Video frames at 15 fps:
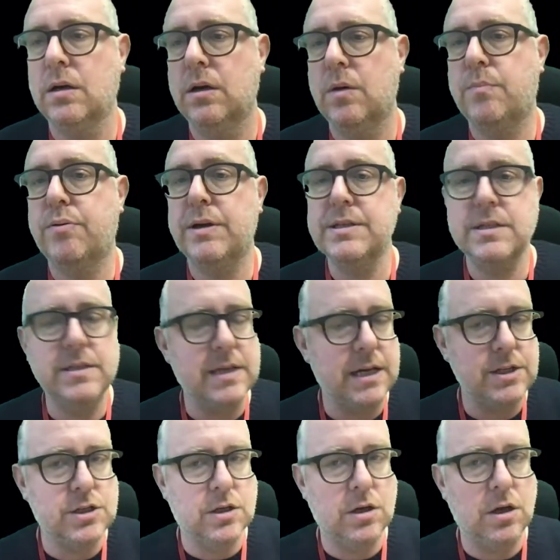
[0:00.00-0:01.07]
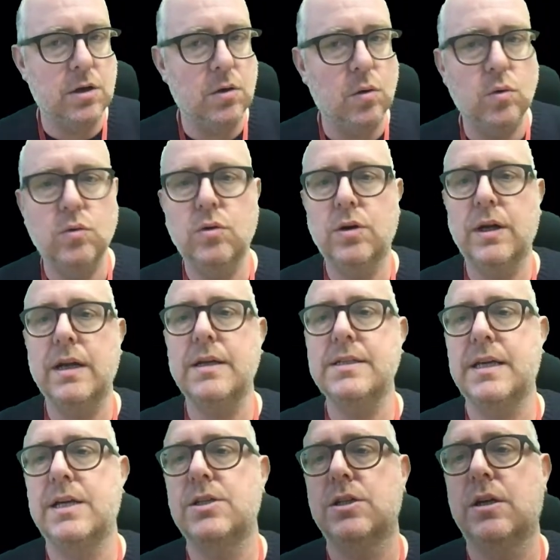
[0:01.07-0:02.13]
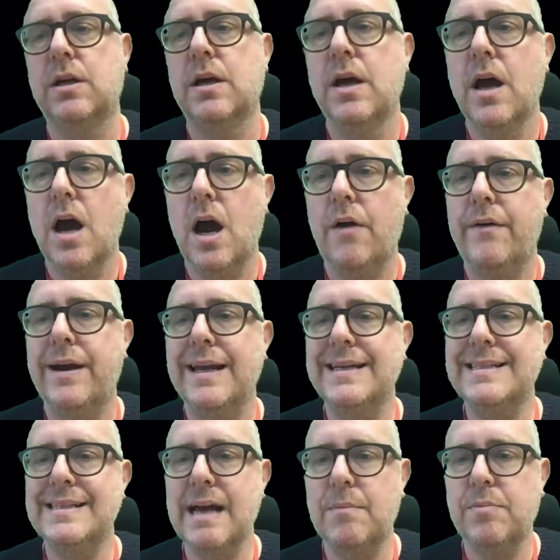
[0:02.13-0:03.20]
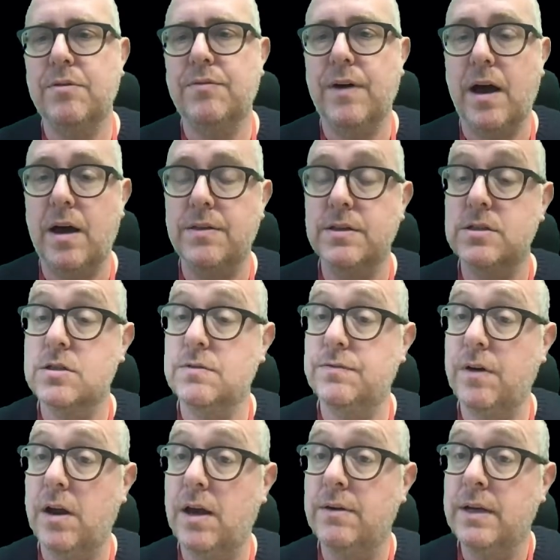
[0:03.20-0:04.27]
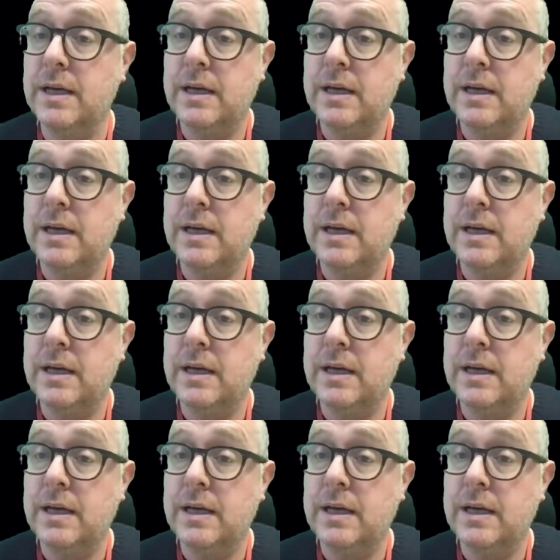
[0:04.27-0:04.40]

Her presentation and organisation are an example for others to follow.